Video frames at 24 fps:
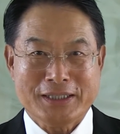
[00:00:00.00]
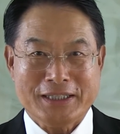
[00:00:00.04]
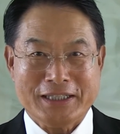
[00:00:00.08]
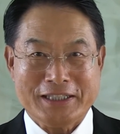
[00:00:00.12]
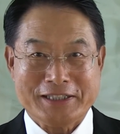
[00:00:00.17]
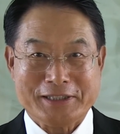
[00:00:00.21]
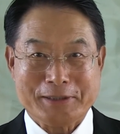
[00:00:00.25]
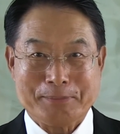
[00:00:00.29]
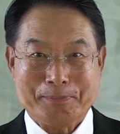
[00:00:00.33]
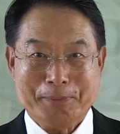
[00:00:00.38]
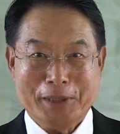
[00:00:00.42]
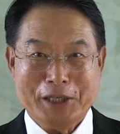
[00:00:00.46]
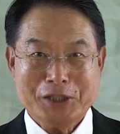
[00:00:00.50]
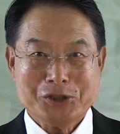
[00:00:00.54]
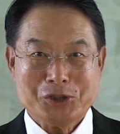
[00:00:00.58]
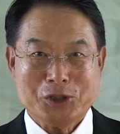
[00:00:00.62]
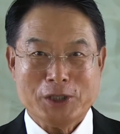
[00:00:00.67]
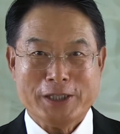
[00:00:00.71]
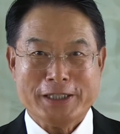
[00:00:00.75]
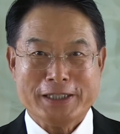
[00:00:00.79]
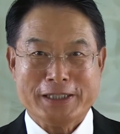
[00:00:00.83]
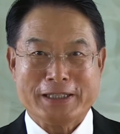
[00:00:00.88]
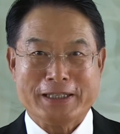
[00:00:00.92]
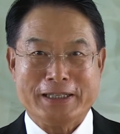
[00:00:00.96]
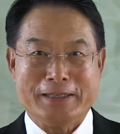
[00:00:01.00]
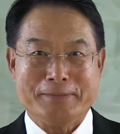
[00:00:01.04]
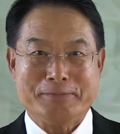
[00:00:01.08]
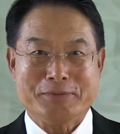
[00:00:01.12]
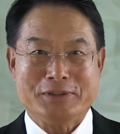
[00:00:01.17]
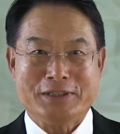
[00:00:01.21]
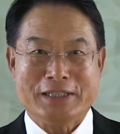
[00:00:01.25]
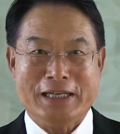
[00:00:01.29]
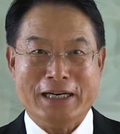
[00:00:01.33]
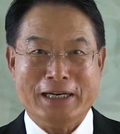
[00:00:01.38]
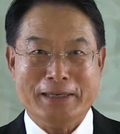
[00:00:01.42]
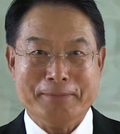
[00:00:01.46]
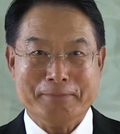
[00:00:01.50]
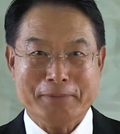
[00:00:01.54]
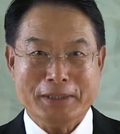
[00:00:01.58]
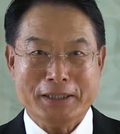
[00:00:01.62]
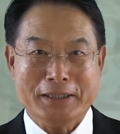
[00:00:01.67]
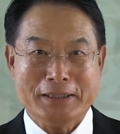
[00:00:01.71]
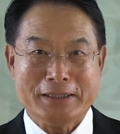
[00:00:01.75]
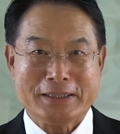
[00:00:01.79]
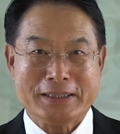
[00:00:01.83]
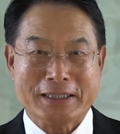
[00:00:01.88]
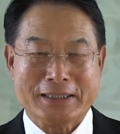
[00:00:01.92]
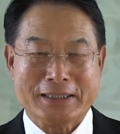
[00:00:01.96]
especially in Abu Dhabi